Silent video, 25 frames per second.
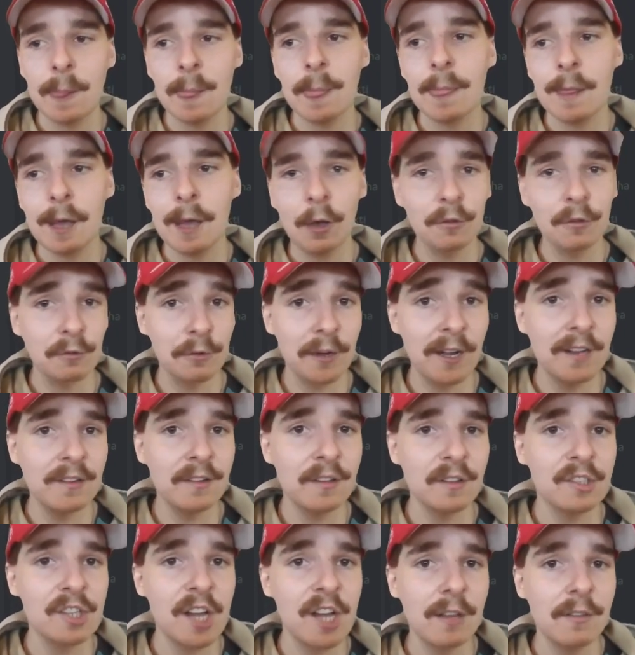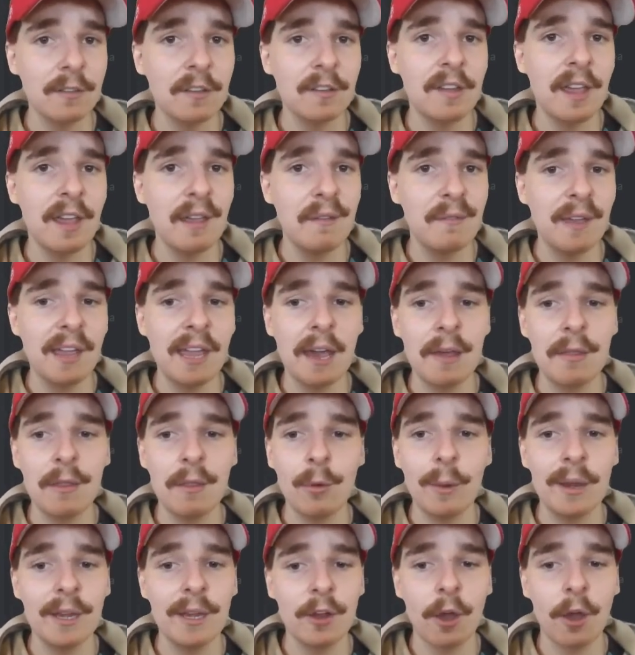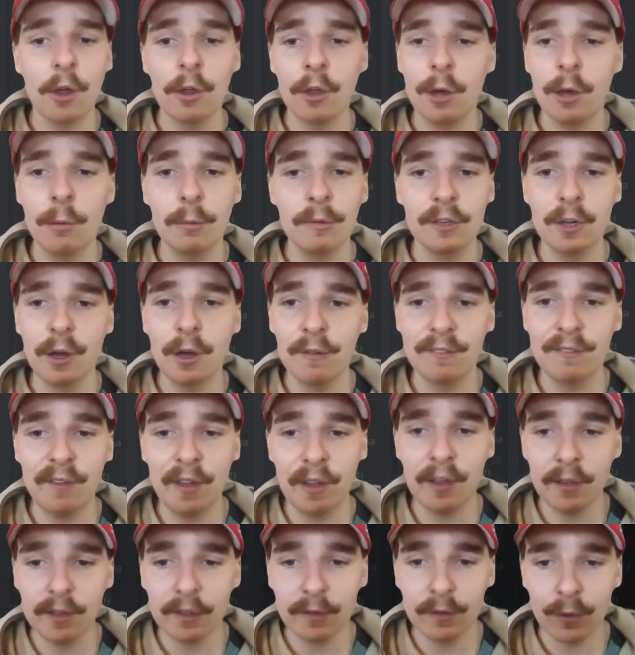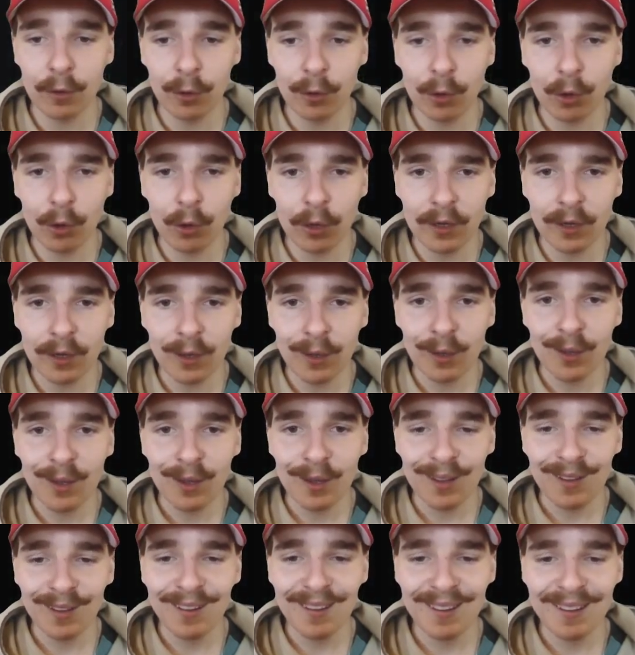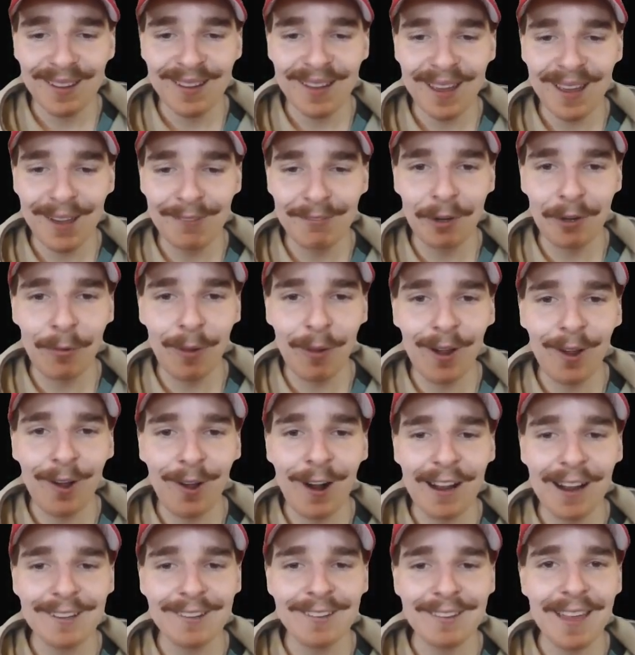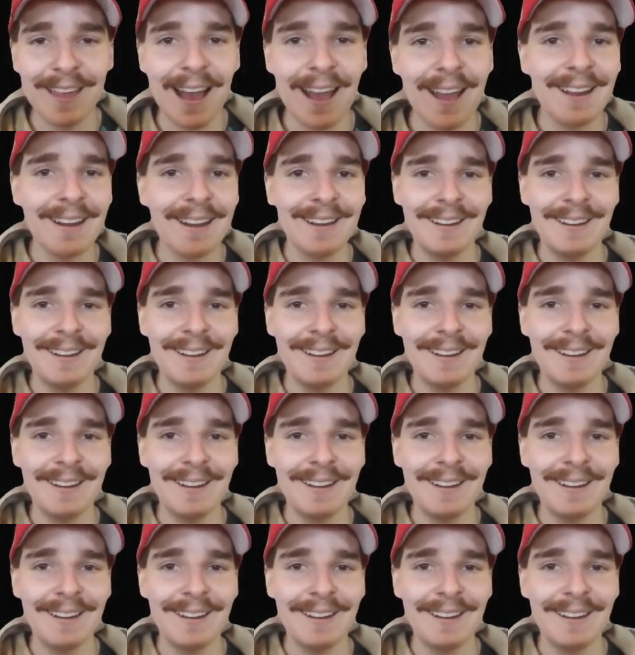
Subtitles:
I was ready to chuck the TV out the window. I was not feeling too good. Everyone liked that.